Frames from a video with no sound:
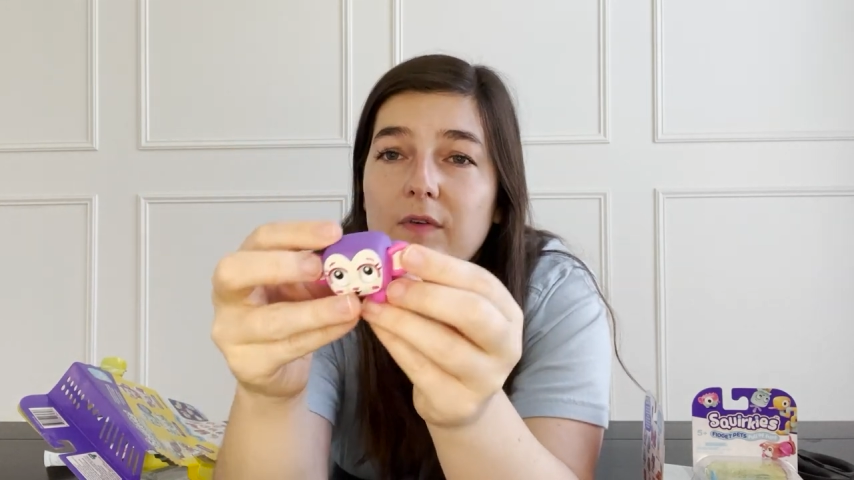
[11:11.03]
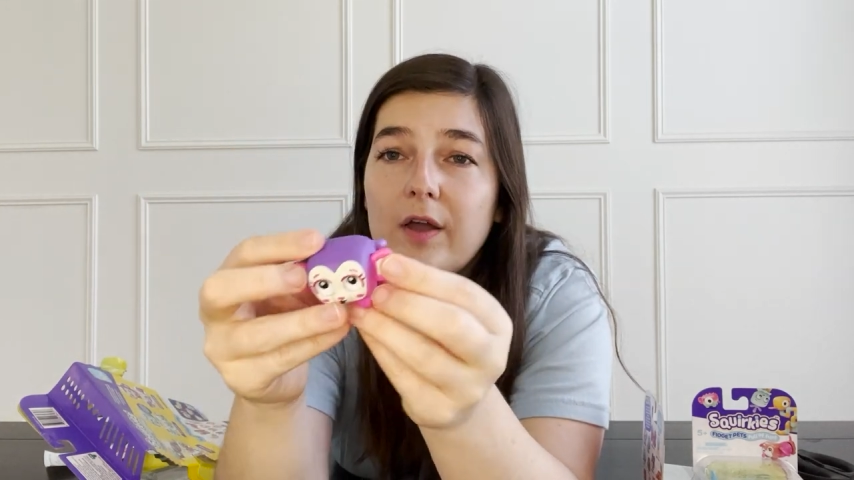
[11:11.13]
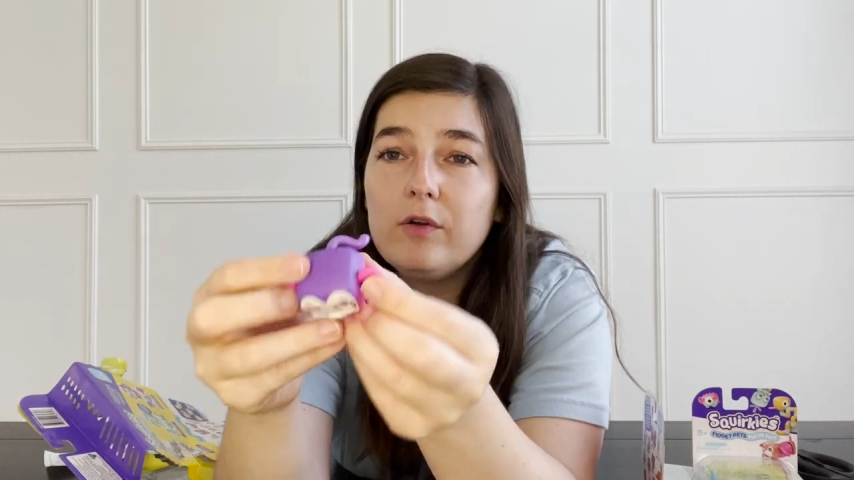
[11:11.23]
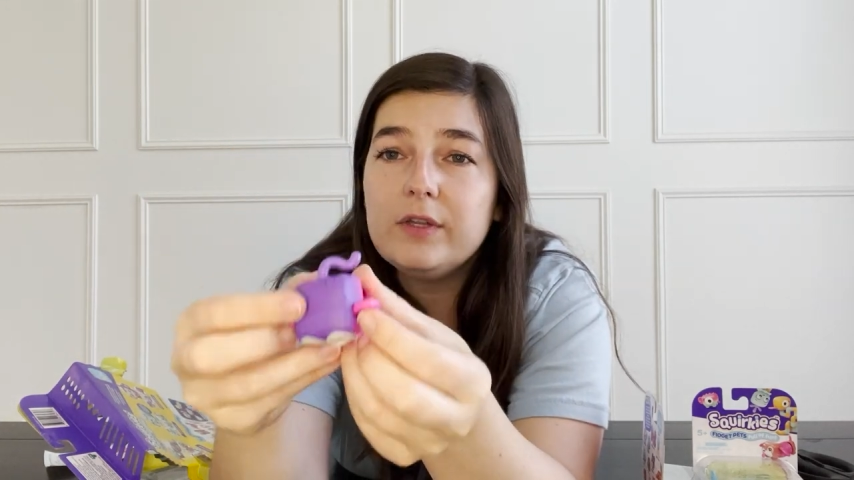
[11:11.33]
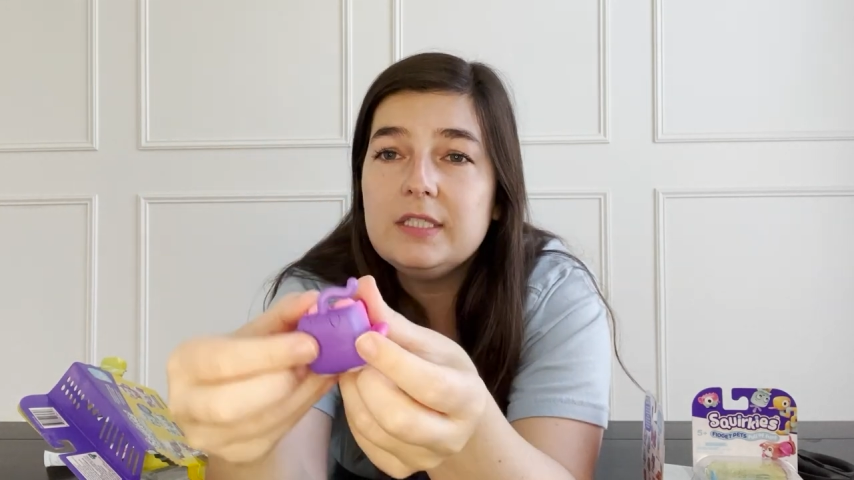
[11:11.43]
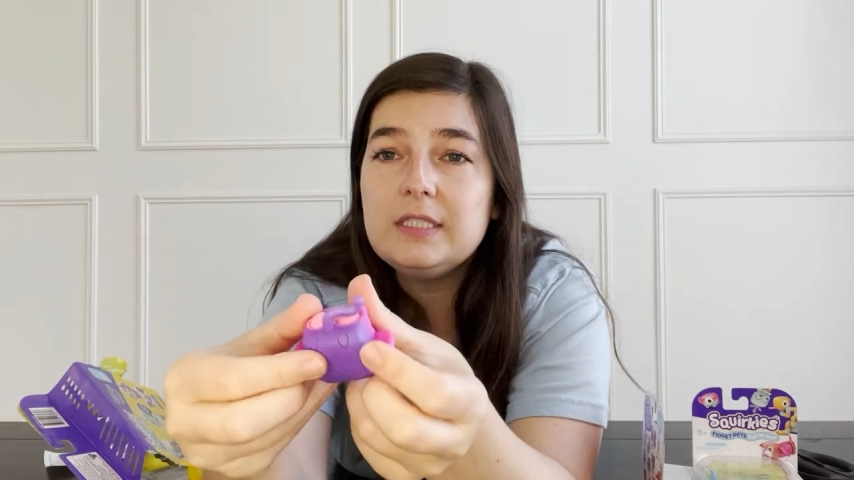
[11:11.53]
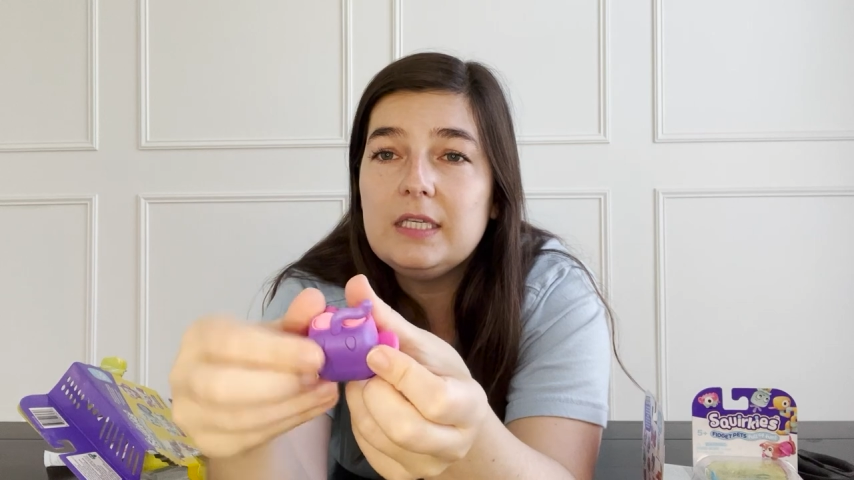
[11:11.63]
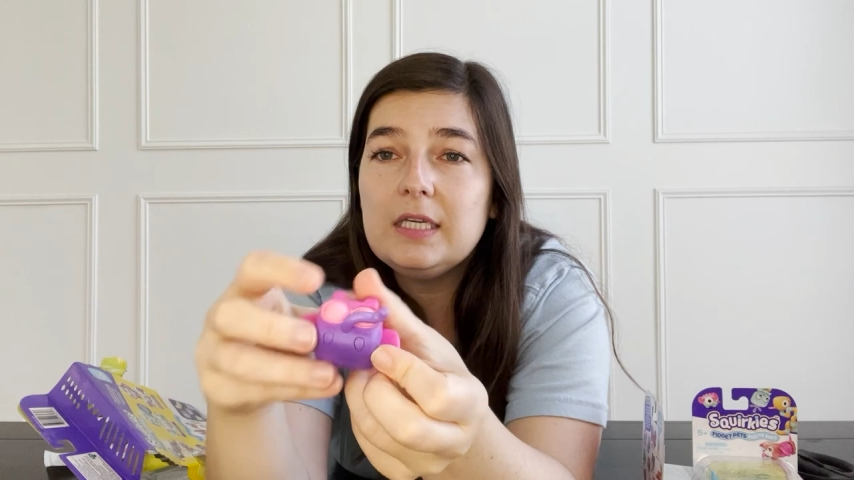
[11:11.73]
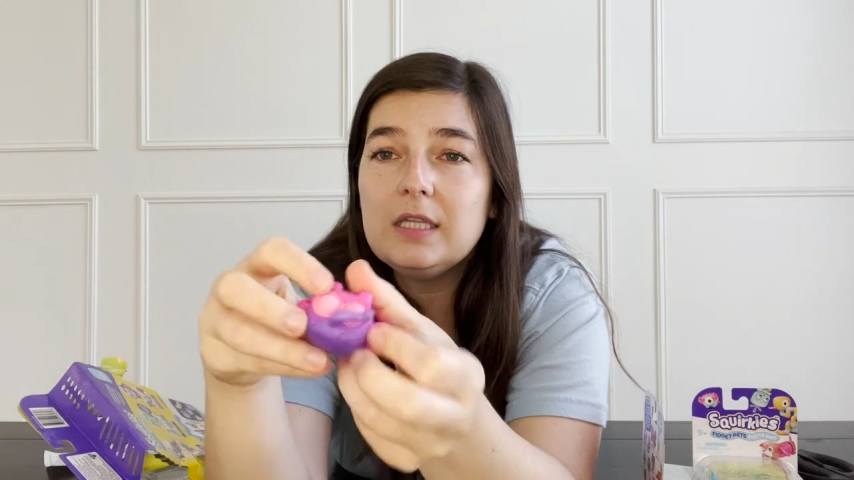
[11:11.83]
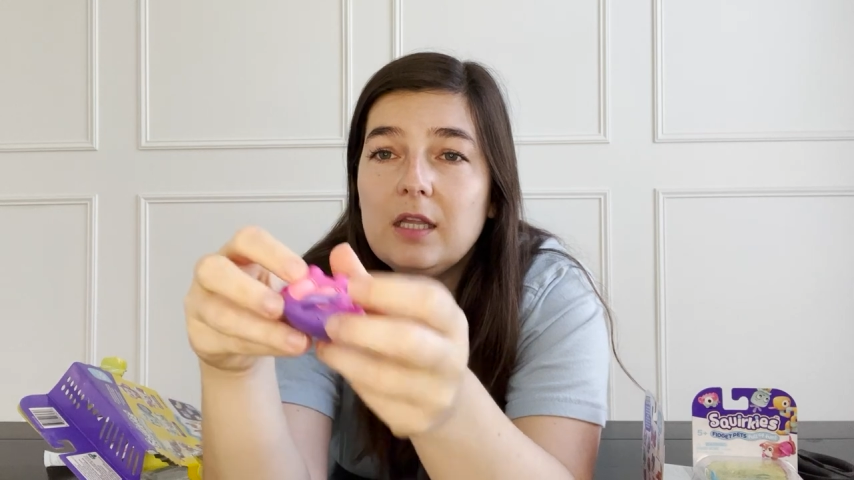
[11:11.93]
I only
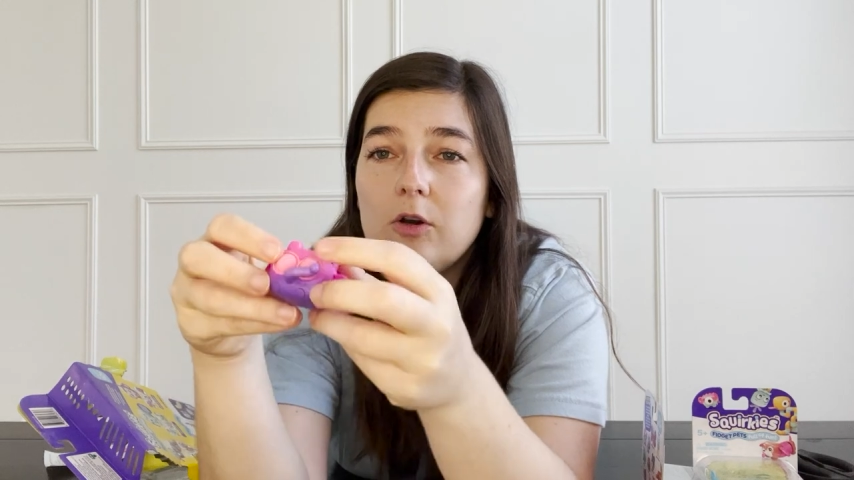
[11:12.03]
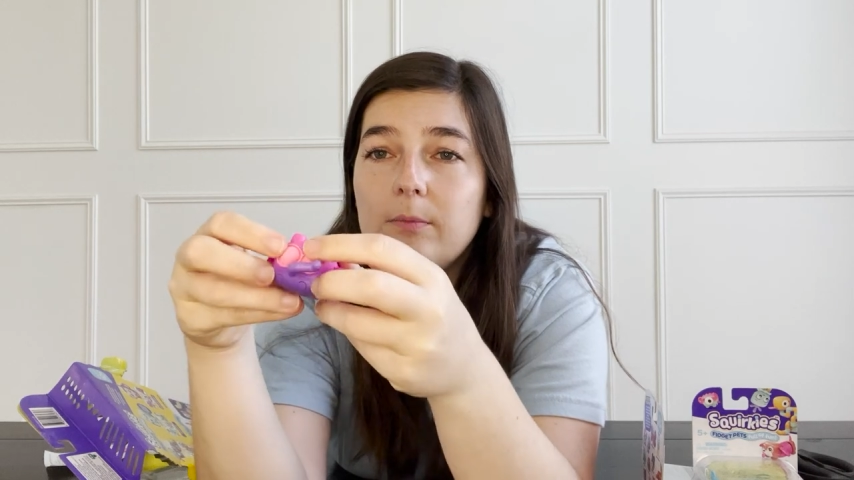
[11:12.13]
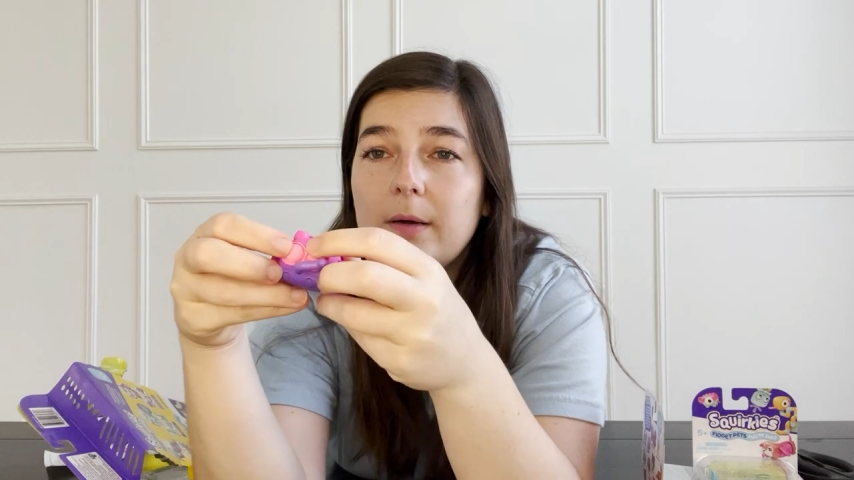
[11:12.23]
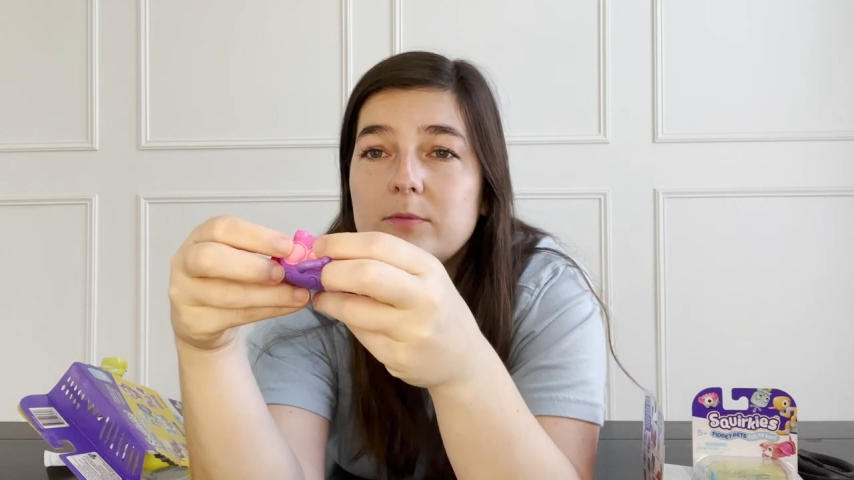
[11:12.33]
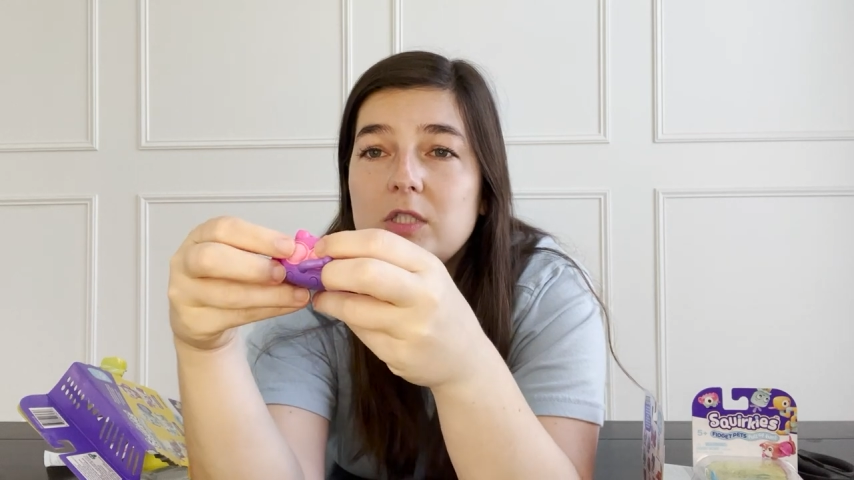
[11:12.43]
see the little bum